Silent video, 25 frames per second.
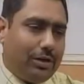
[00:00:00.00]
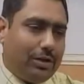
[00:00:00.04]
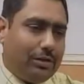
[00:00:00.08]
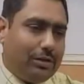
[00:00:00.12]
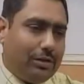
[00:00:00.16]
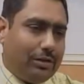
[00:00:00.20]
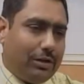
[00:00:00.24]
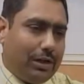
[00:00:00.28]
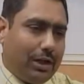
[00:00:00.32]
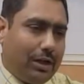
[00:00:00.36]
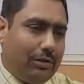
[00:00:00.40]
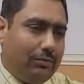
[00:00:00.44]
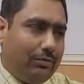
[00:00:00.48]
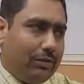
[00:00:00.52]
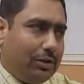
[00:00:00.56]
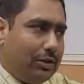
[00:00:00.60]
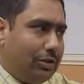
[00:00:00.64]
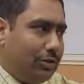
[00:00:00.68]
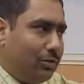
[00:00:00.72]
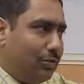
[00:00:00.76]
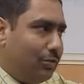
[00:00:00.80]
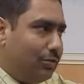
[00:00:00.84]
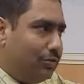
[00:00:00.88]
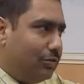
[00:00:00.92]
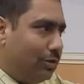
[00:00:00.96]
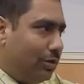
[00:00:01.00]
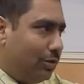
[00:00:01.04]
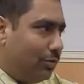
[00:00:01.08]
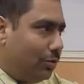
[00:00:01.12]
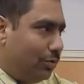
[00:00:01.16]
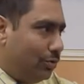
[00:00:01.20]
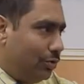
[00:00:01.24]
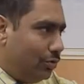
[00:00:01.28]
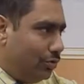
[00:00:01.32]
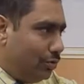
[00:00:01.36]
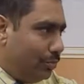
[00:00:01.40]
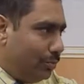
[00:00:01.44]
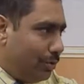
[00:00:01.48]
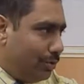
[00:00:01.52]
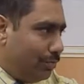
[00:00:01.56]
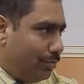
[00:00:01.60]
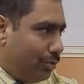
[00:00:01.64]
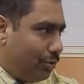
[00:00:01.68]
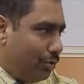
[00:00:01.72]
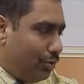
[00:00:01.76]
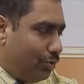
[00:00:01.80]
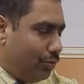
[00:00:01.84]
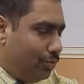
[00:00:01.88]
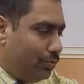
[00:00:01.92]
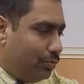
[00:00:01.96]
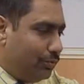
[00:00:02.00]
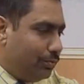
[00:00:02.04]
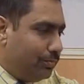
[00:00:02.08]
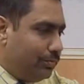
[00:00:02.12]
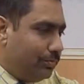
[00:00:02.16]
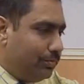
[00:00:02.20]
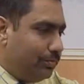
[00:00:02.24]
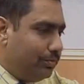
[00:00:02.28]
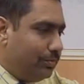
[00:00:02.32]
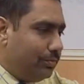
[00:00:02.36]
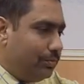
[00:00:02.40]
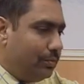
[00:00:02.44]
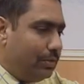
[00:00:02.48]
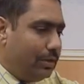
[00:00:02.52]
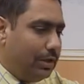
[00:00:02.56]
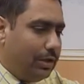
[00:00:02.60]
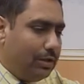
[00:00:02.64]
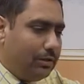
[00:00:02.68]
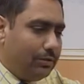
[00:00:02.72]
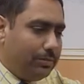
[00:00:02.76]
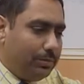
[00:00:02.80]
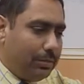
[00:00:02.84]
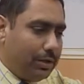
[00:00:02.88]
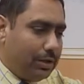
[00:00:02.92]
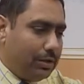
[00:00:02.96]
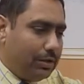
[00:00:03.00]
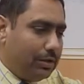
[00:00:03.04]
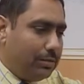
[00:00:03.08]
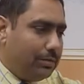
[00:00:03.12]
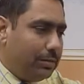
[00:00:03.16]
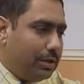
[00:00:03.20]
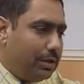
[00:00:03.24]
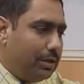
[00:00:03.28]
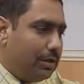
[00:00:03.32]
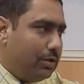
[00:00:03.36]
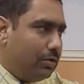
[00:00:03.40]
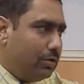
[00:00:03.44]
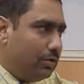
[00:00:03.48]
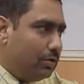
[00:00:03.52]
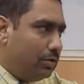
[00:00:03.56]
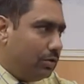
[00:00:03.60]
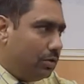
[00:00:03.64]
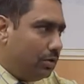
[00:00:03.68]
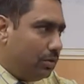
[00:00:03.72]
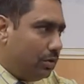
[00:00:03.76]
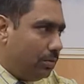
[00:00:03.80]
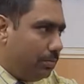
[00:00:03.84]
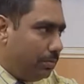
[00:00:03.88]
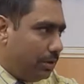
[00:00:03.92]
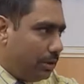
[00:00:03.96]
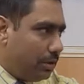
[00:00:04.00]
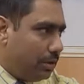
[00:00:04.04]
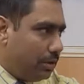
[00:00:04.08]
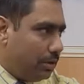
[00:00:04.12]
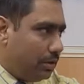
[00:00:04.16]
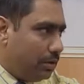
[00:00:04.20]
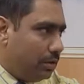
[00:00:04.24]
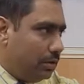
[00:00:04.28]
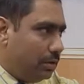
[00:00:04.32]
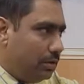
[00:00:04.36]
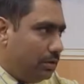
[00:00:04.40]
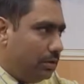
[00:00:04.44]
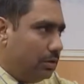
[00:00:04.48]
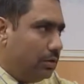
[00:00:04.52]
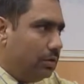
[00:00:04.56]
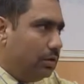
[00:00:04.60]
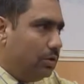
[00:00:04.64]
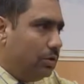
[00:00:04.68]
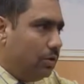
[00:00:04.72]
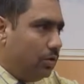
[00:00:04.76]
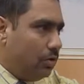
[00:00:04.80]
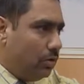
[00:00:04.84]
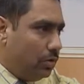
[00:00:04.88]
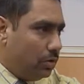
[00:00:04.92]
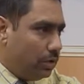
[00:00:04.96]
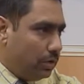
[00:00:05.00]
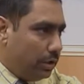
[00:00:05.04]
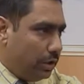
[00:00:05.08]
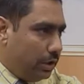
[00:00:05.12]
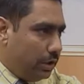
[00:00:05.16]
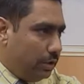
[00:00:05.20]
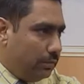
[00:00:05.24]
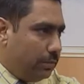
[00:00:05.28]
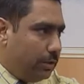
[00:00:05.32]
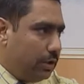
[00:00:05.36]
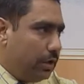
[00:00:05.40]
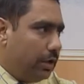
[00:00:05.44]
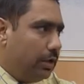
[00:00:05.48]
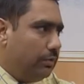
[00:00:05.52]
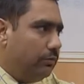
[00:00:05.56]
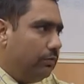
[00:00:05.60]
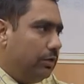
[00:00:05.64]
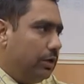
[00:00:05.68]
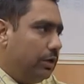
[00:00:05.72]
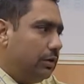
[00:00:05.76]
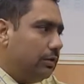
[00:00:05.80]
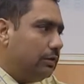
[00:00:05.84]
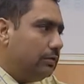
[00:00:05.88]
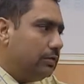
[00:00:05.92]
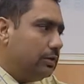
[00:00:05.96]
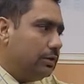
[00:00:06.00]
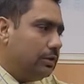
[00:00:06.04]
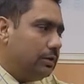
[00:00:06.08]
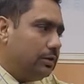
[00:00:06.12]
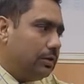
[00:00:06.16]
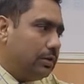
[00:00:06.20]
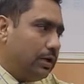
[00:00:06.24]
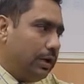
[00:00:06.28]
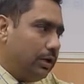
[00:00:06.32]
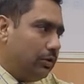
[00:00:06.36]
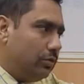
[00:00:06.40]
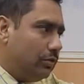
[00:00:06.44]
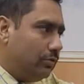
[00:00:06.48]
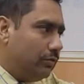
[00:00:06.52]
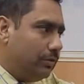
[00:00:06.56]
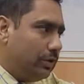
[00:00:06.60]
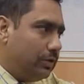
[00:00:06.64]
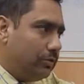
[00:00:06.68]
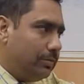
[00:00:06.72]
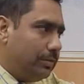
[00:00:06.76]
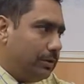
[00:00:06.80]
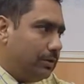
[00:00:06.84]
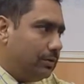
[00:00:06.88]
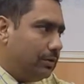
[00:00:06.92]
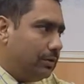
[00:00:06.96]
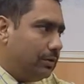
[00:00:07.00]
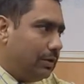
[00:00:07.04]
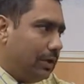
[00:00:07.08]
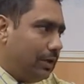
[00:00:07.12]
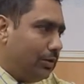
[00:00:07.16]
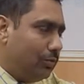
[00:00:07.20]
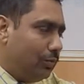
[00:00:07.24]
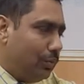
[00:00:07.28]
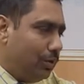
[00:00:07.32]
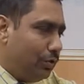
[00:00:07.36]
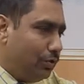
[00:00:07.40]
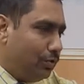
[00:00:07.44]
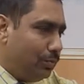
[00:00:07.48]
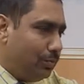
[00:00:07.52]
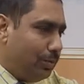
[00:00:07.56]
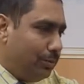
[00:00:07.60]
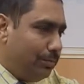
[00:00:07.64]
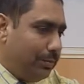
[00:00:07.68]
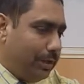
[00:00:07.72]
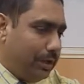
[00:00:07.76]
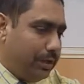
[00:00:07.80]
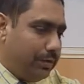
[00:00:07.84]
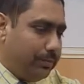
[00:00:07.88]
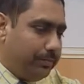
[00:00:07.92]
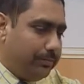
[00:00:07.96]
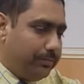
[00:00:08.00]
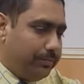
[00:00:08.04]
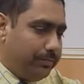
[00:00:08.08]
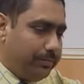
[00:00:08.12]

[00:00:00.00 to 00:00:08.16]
at the time when the goods are going to be produced. They spend the money on the raw material, on the labor and various other kinds of expenses are going to be made.